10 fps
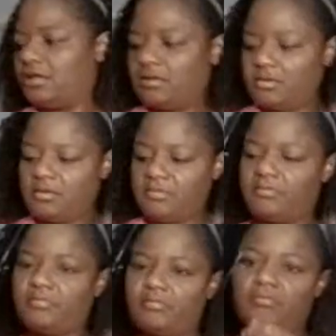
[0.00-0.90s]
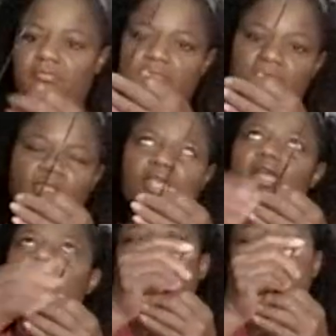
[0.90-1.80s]
I
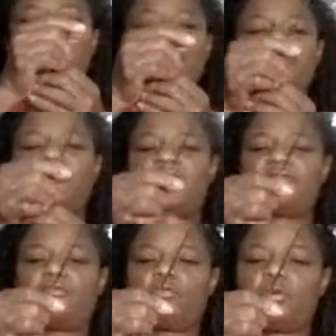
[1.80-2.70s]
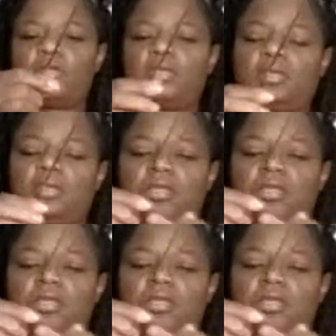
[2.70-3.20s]
think it might be 5'1".